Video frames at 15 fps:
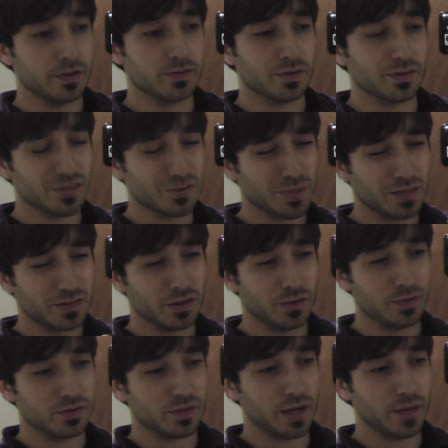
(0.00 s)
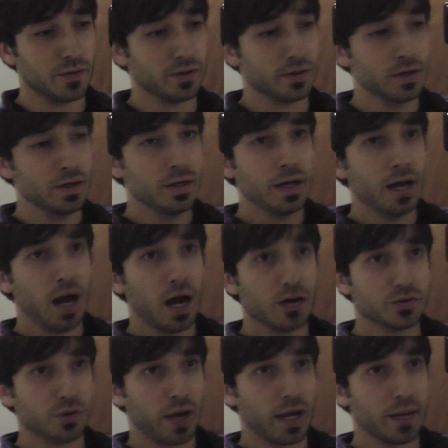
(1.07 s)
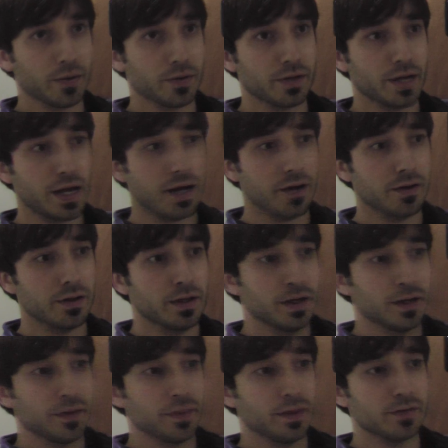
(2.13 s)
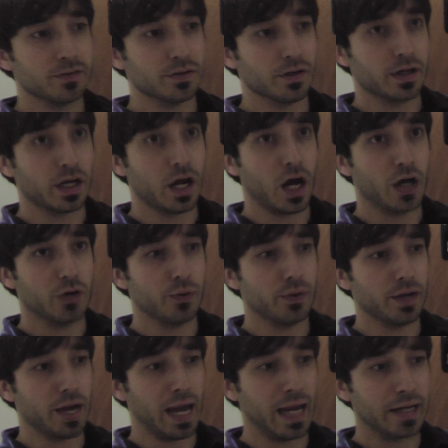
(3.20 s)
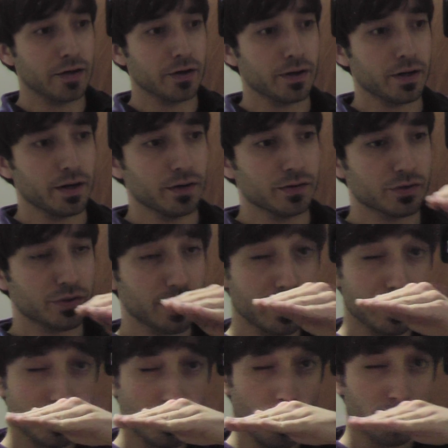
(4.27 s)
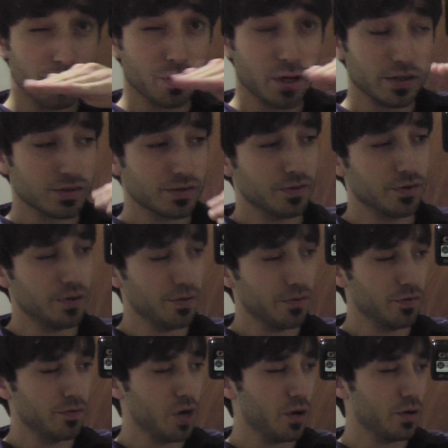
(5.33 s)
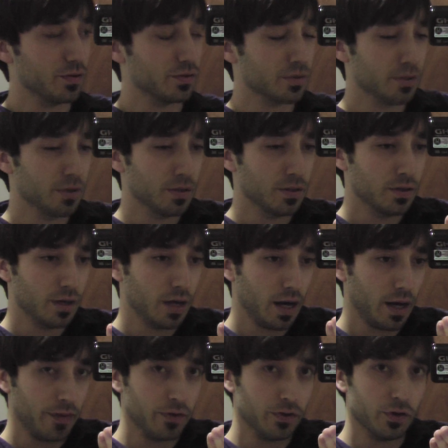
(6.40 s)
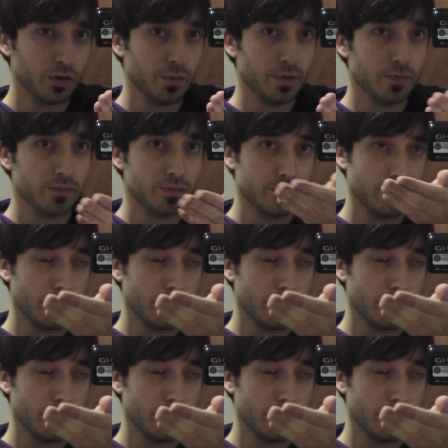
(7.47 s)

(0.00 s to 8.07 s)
it, so it just makes it a little bit stabler. I also hammered down this conduit hanger here so that it's more flush. If you've noticed, they're a little bit